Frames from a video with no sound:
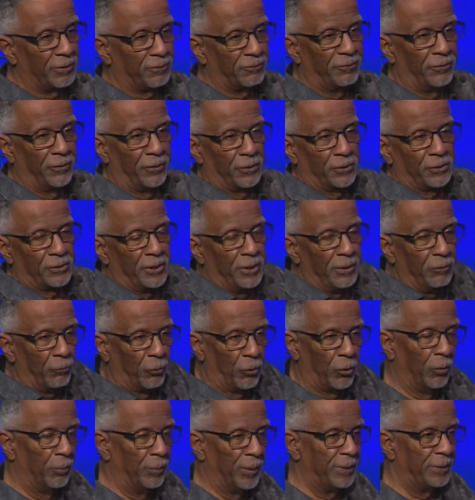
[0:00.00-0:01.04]
a verse in
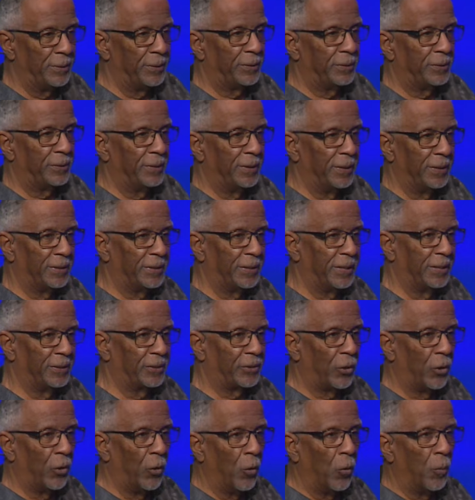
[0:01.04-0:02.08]
Romans that says
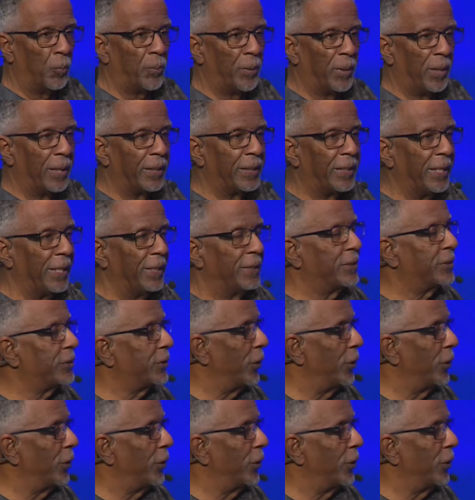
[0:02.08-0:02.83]
hope against